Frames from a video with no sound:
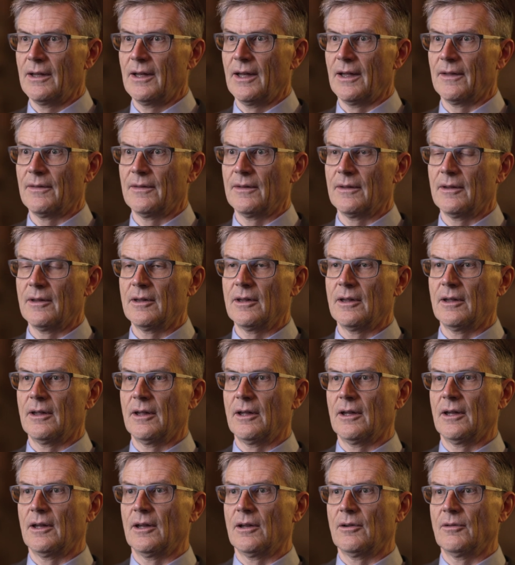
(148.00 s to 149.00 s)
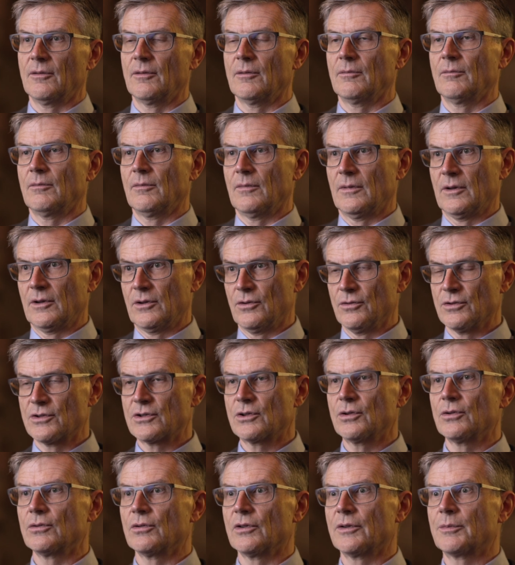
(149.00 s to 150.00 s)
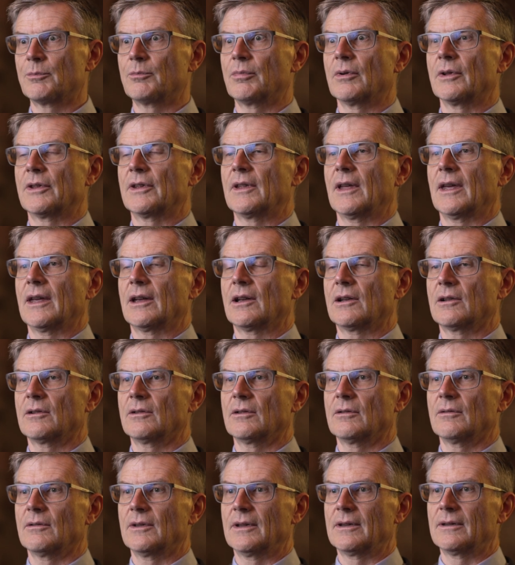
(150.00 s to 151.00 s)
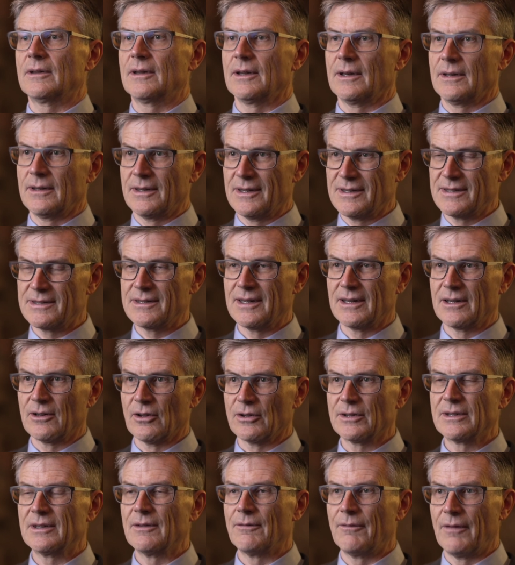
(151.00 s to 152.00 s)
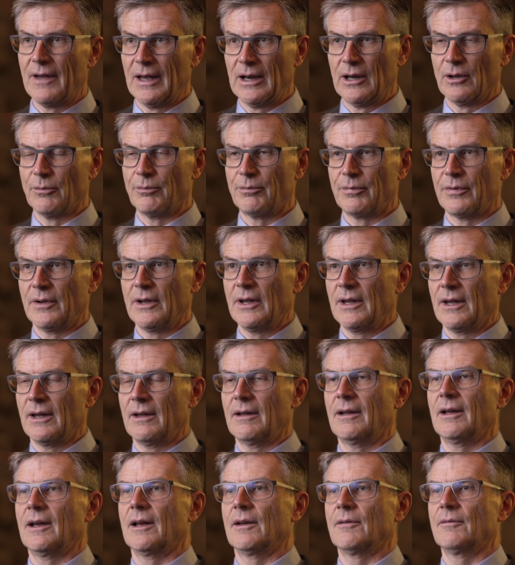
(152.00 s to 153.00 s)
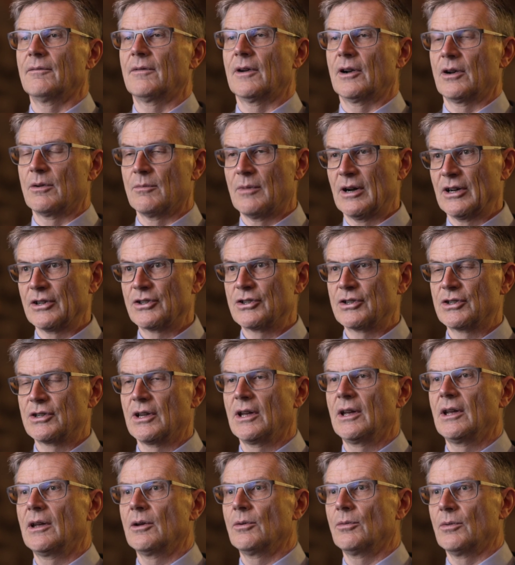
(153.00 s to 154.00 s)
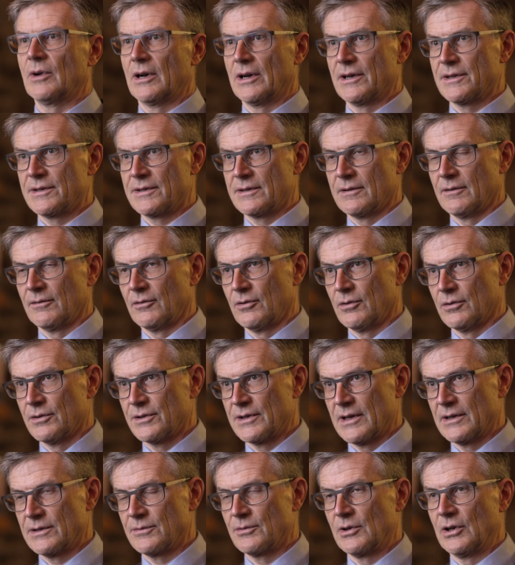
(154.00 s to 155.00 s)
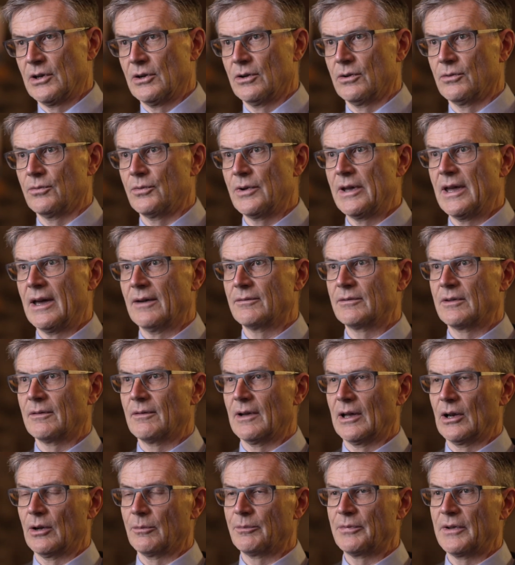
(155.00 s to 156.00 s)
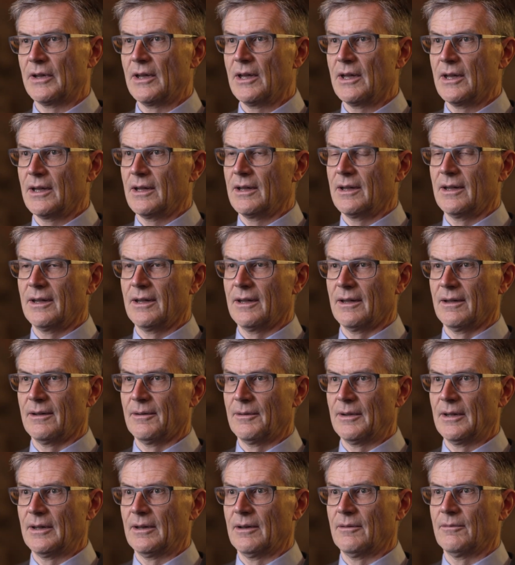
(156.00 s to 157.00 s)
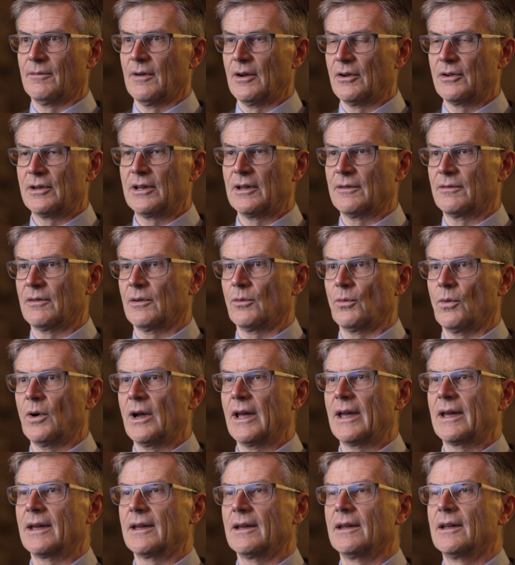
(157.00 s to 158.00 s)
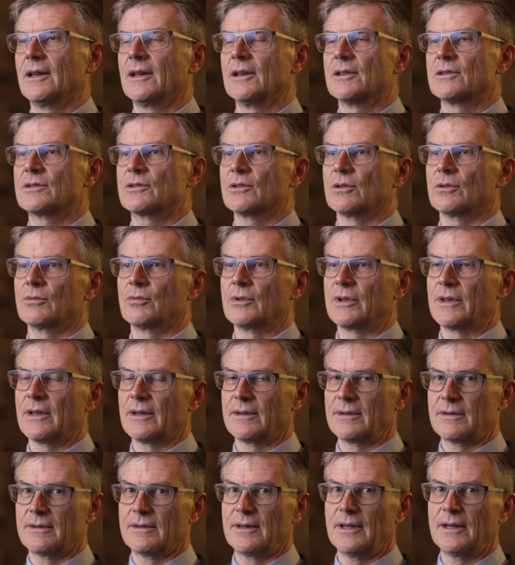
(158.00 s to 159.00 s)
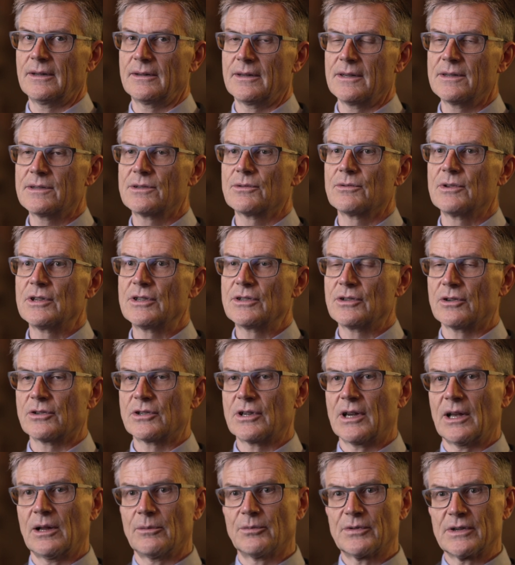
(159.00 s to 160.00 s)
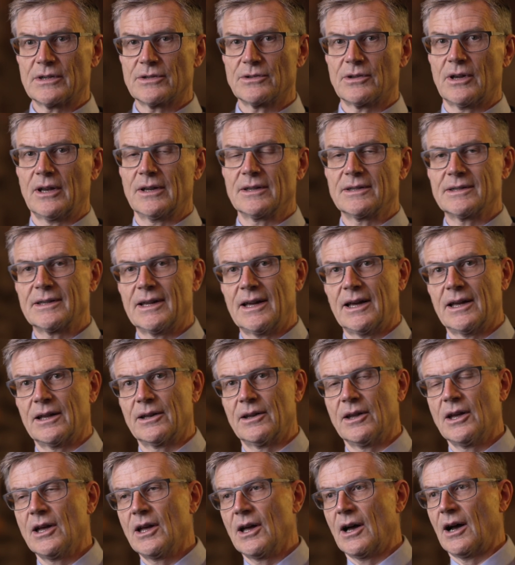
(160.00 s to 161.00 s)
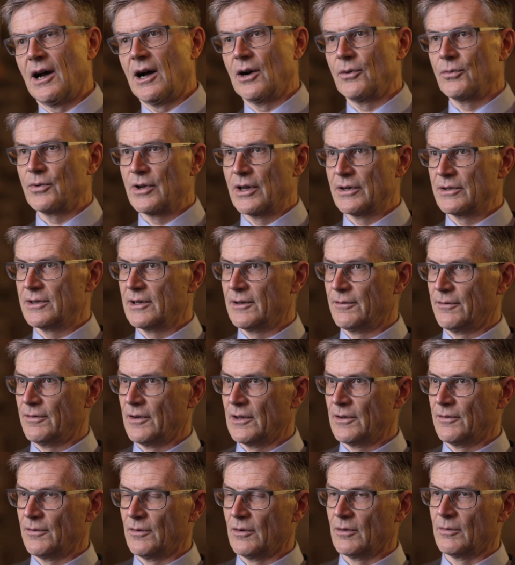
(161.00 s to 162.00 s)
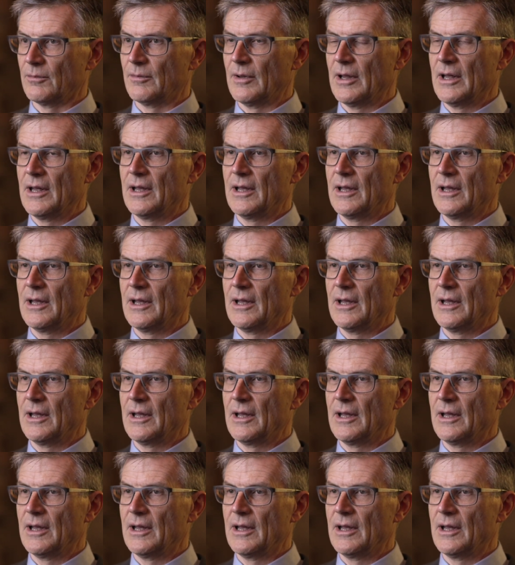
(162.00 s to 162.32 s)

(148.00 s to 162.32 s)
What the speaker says: and used tools, but this did not develop very much. Whereas, of course, as we know, we have developed in a very different way. So I think this research helps us to understand how we are different from